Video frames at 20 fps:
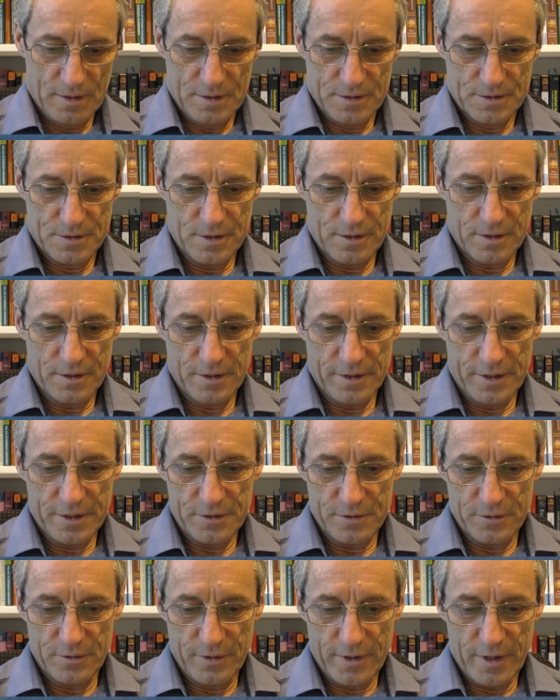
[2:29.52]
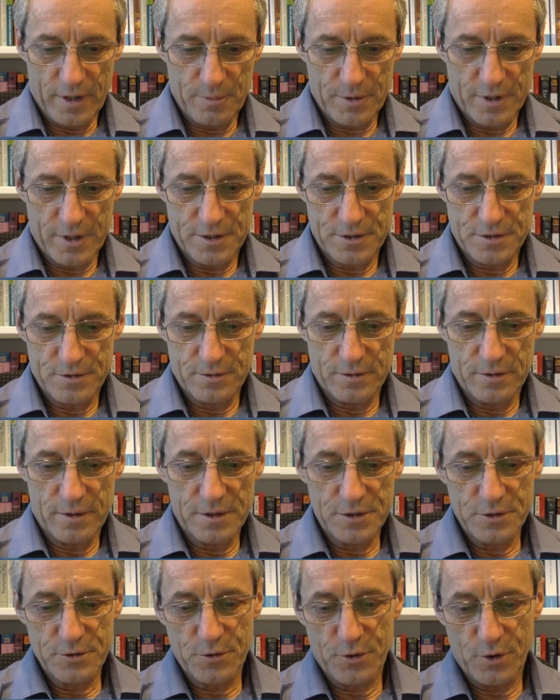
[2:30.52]
So collect all the applications to a
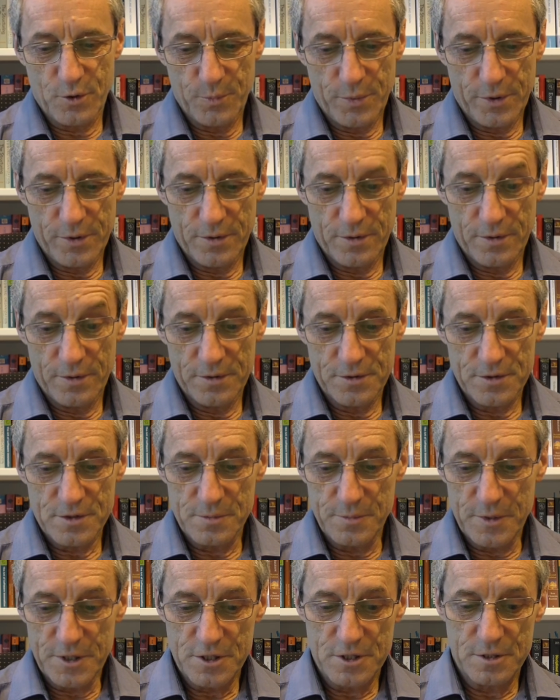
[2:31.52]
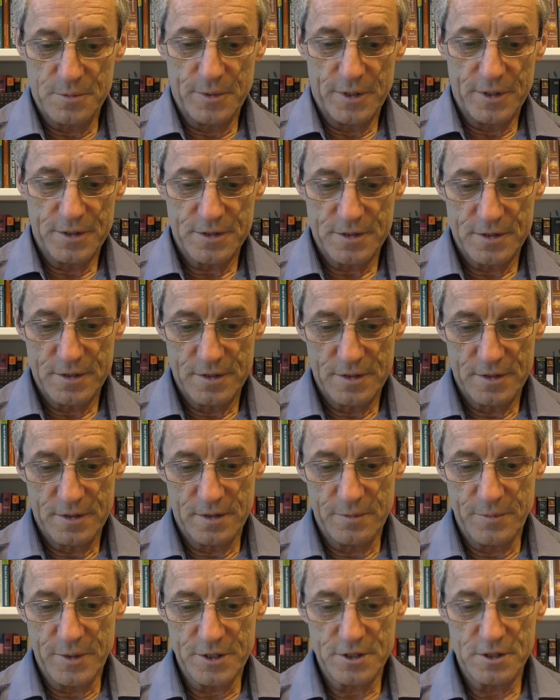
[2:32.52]
logical component known as the message bus.
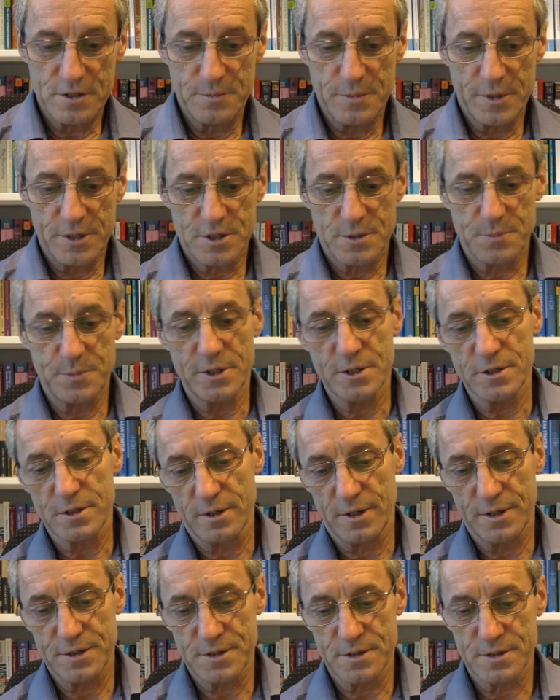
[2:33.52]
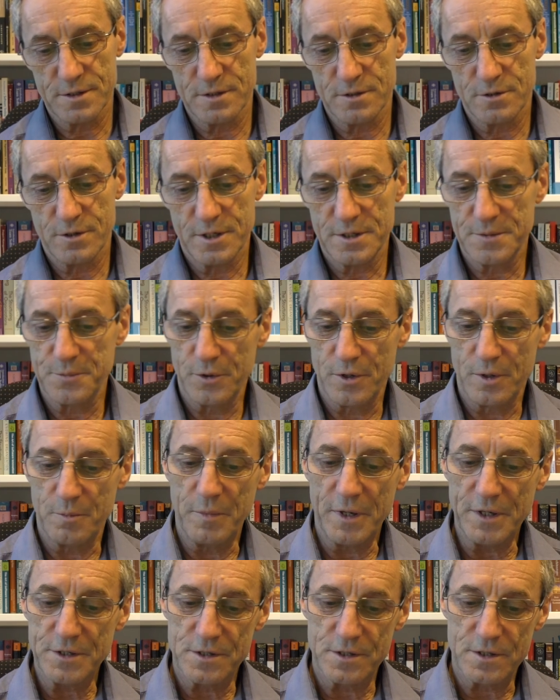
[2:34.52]
The message bus specializes in transporting
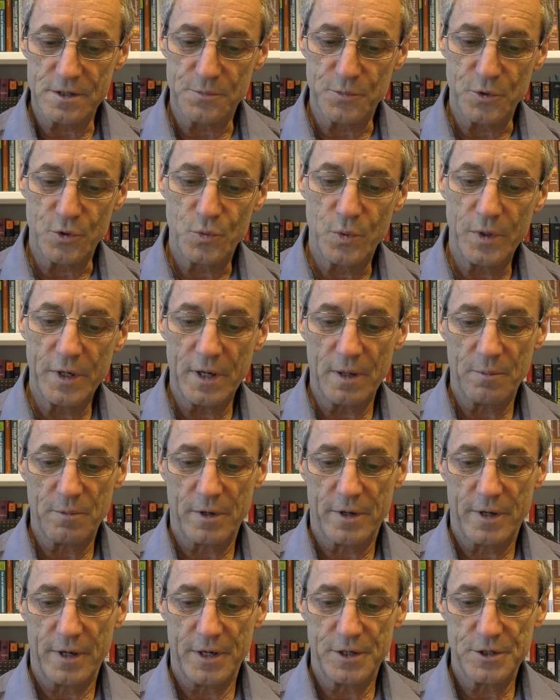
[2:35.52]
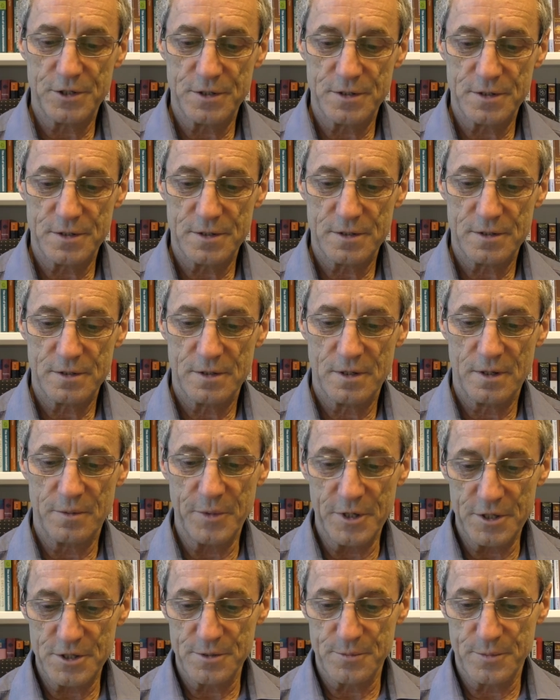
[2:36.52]
messages between applications. A
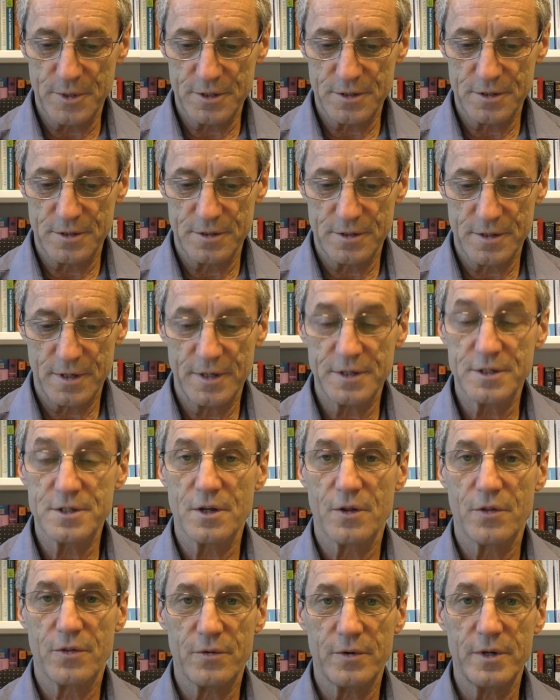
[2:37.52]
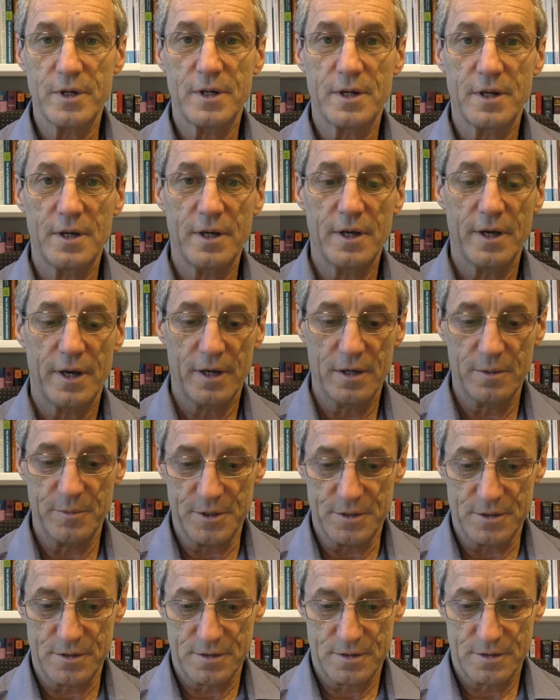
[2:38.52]
message bus contains three key
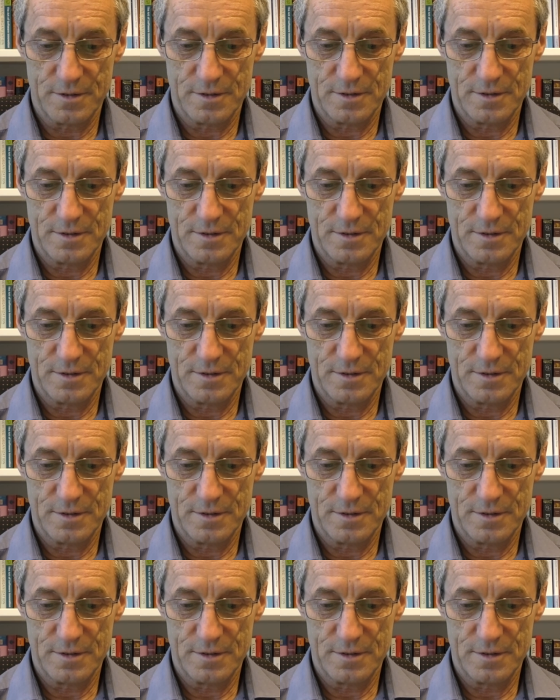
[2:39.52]
elements.